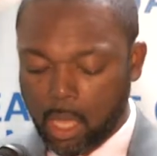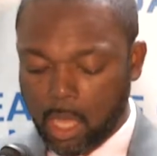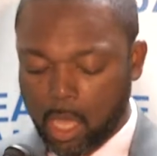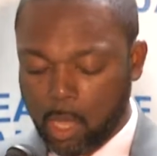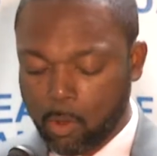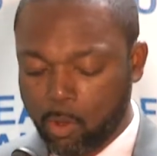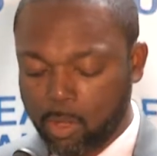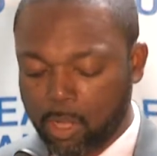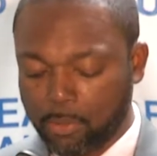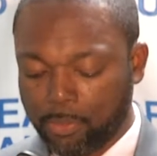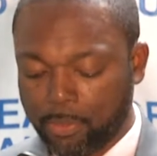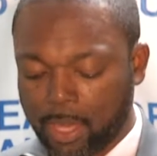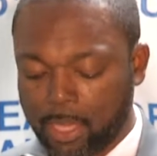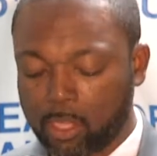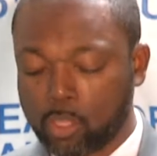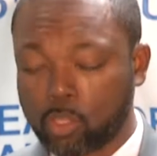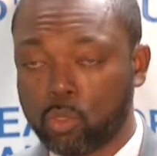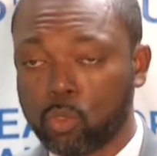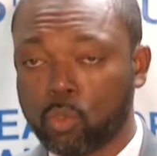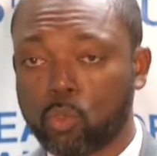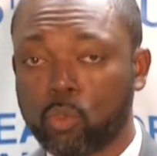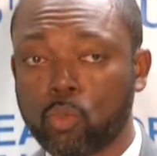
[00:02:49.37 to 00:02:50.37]
I want to
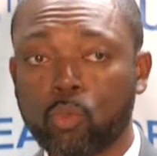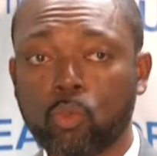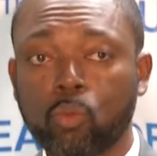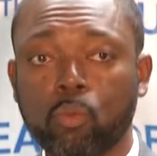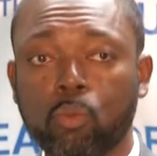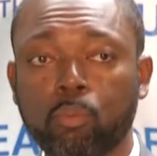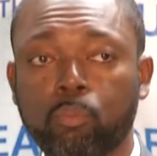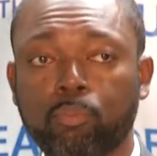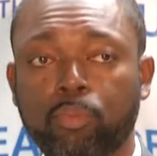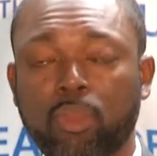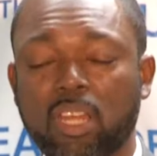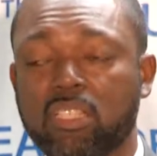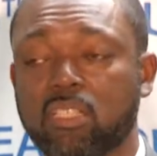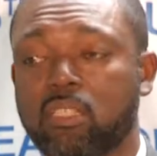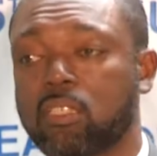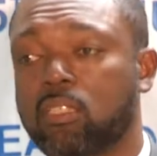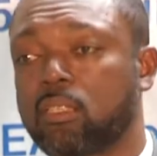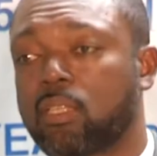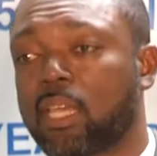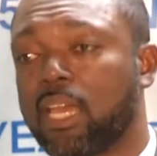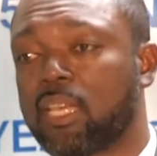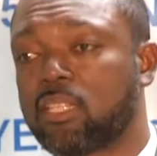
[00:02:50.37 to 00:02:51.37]
thank you,
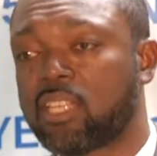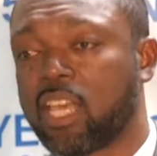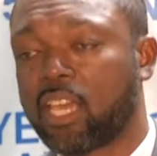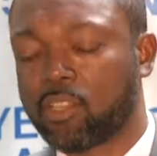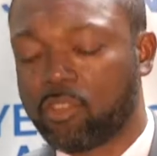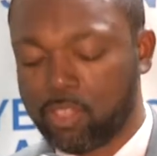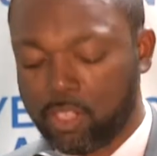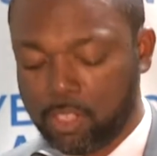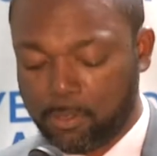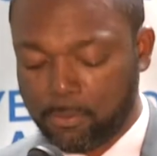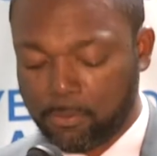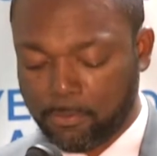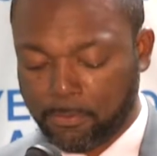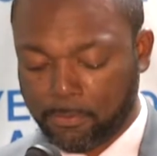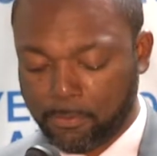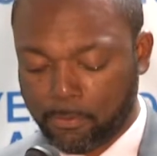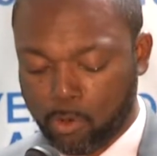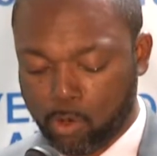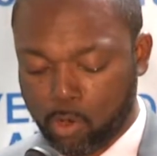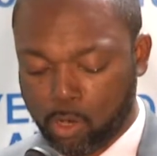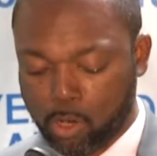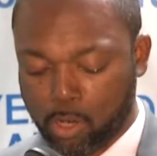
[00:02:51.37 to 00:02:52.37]
President, Executive,
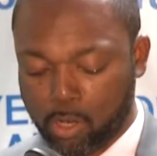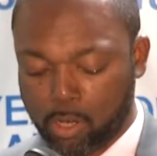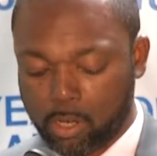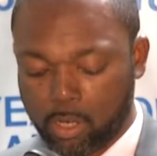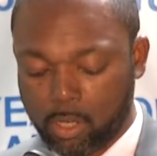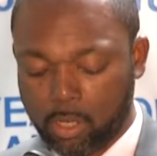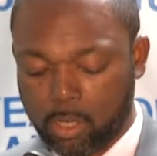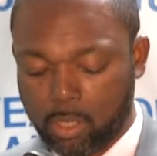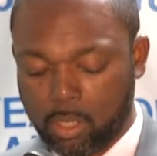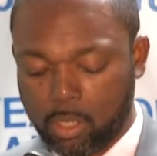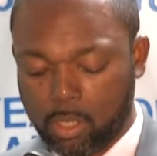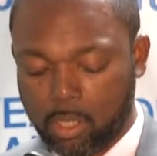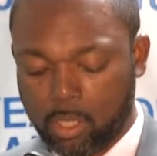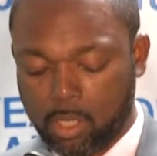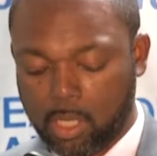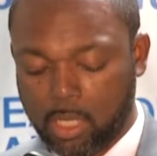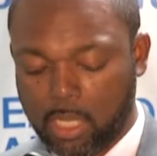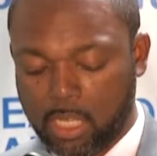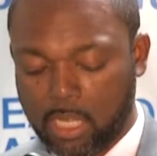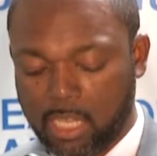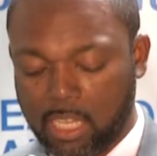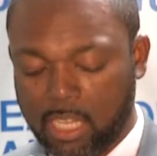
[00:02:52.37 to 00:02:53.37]
for
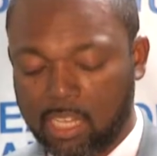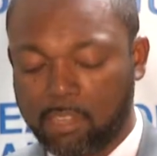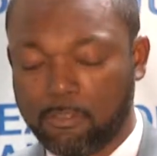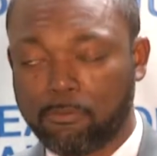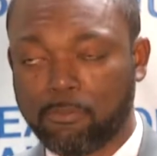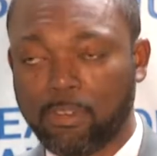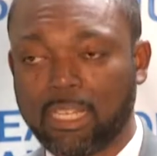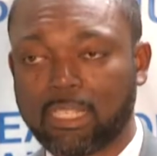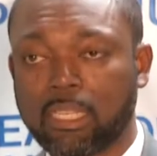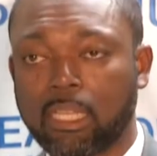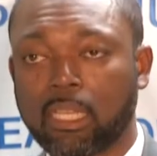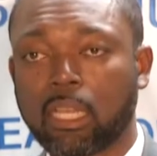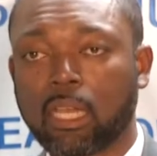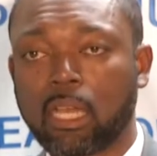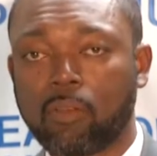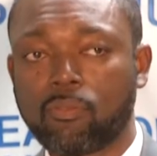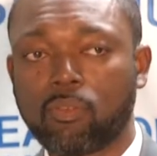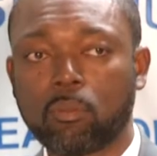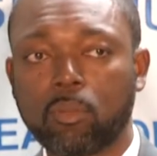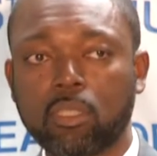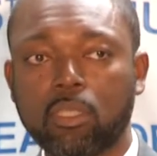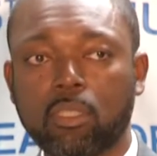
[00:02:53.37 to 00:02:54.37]
inviting
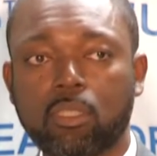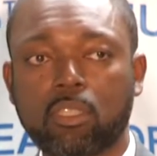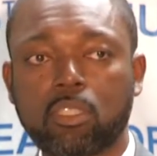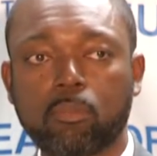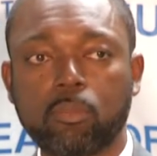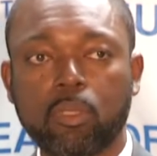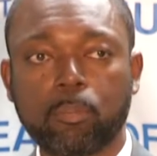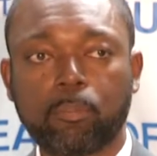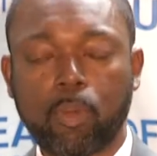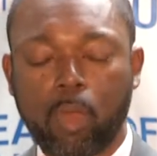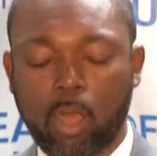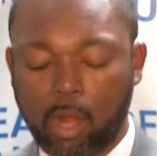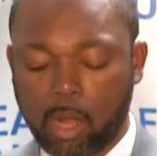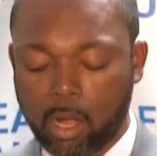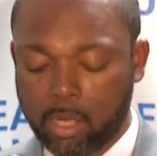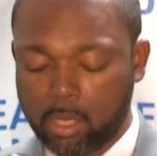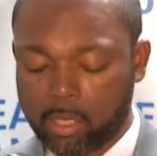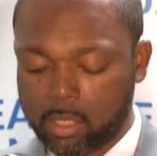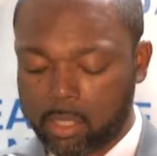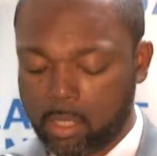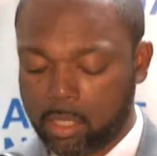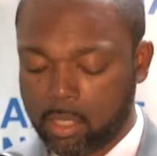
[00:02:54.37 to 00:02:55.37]
government to be
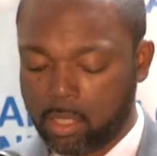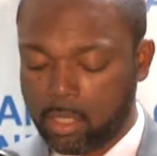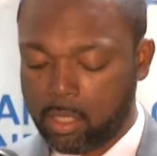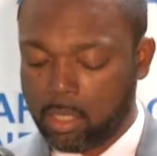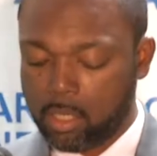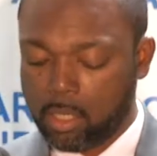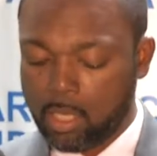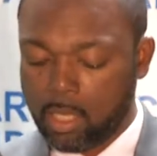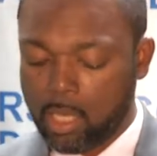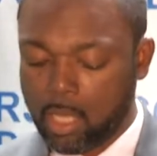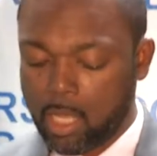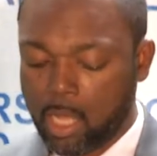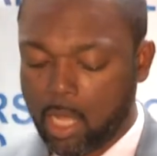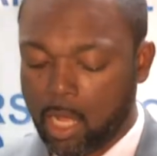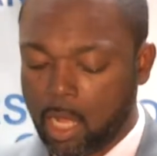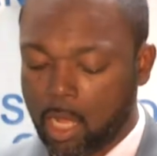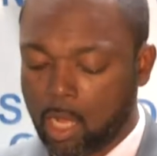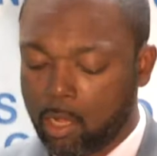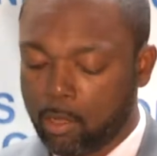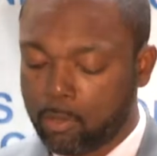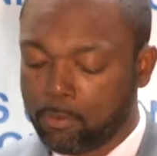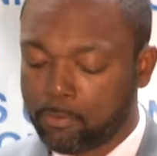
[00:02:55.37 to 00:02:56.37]
part
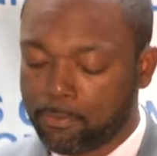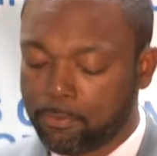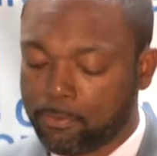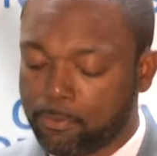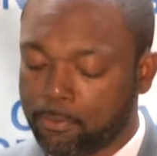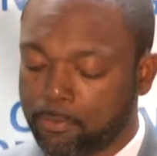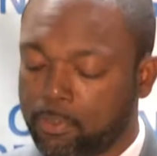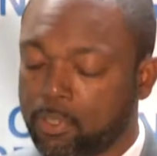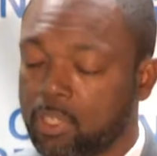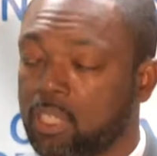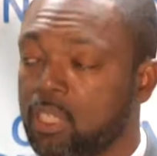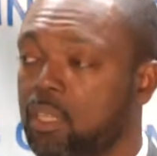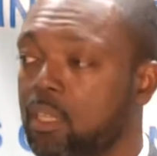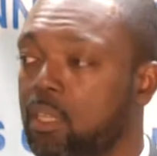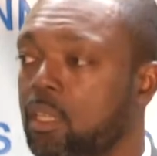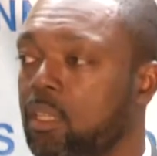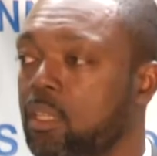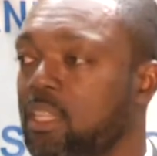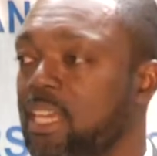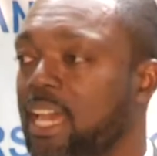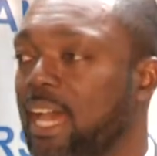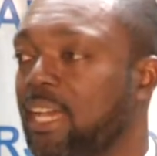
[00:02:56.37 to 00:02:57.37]
of
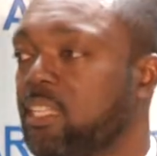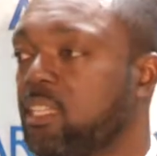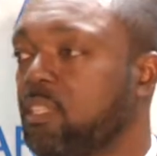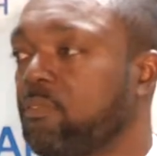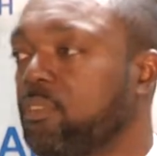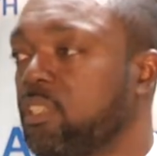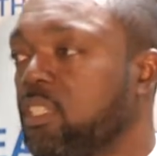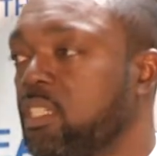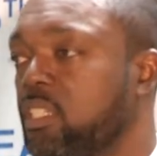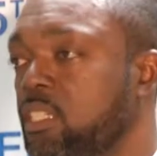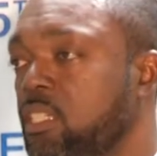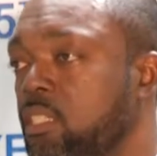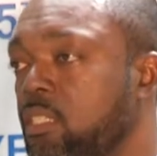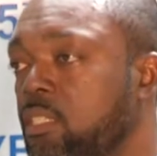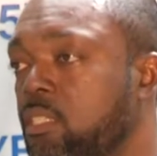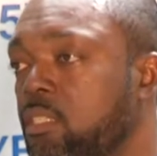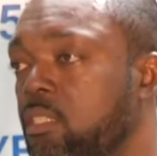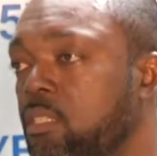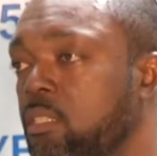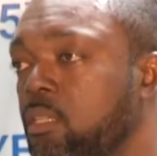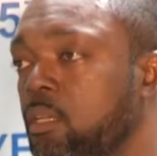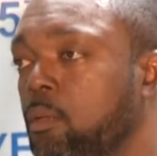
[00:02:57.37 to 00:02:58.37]
the
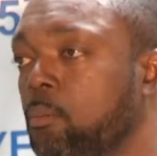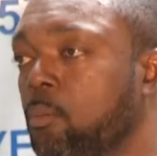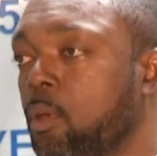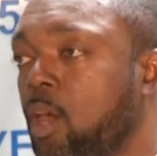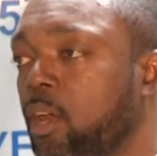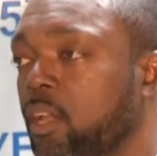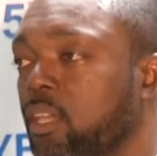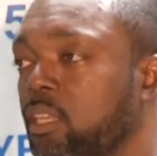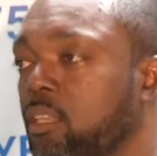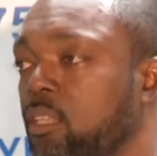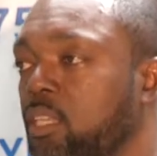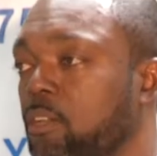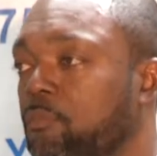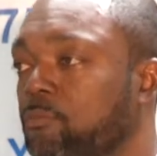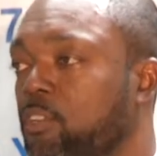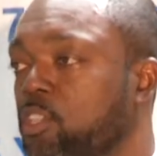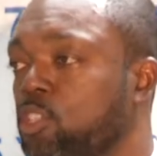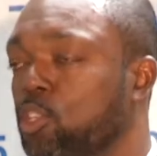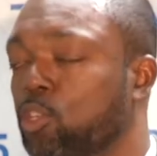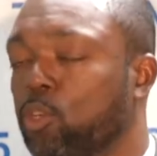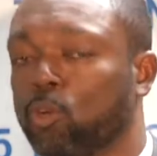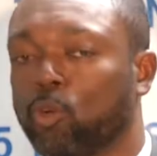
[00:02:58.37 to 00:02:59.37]
activities marking the
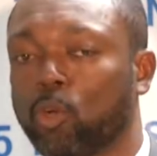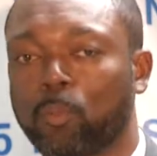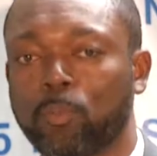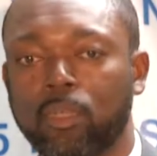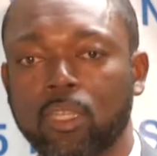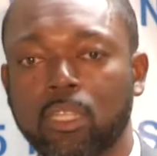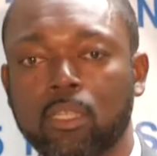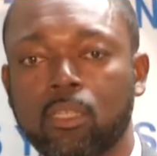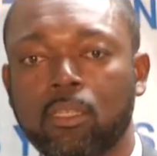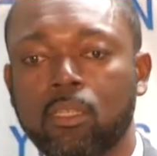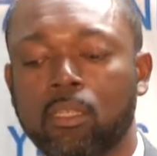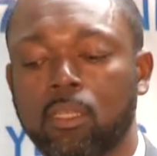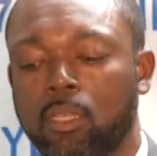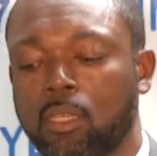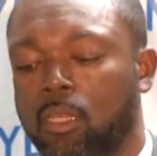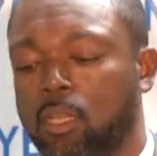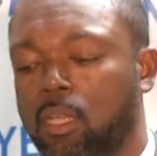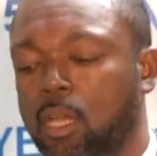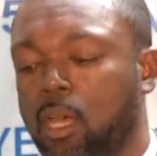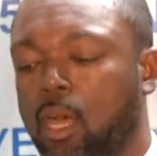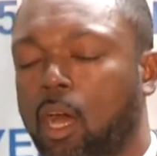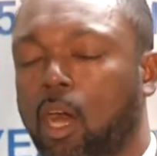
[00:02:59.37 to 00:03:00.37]
official opening
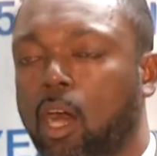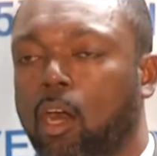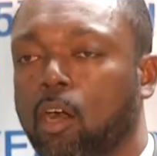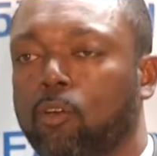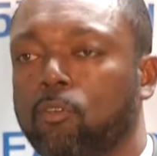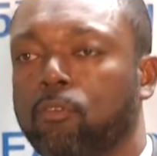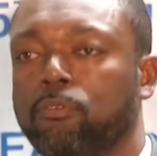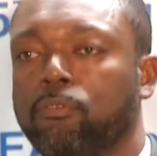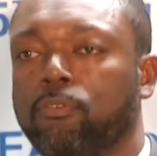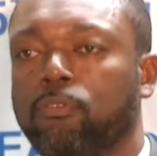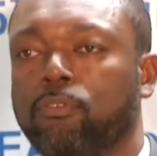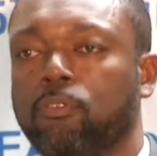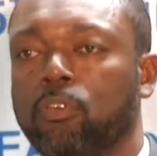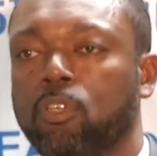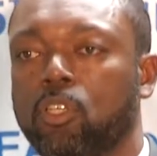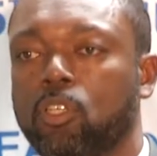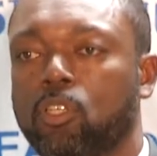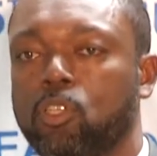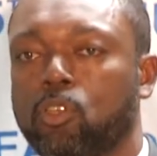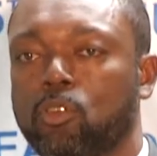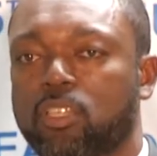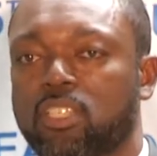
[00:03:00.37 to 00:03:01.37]
of
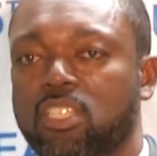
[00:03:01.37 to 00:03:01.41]
your